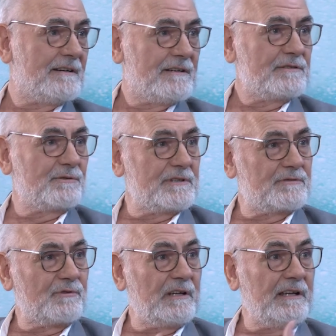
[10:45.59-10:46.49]
So it's
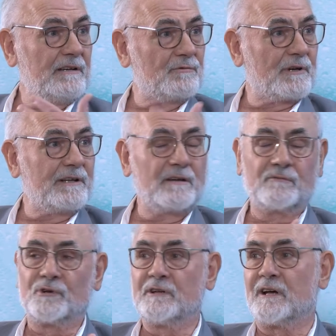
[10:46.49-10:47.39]
really running
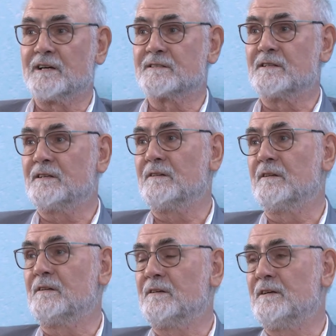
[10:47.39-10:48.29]
very nicely
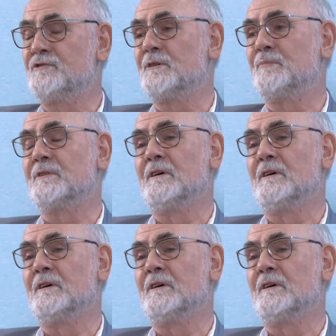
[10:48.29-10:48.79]
in Egypt.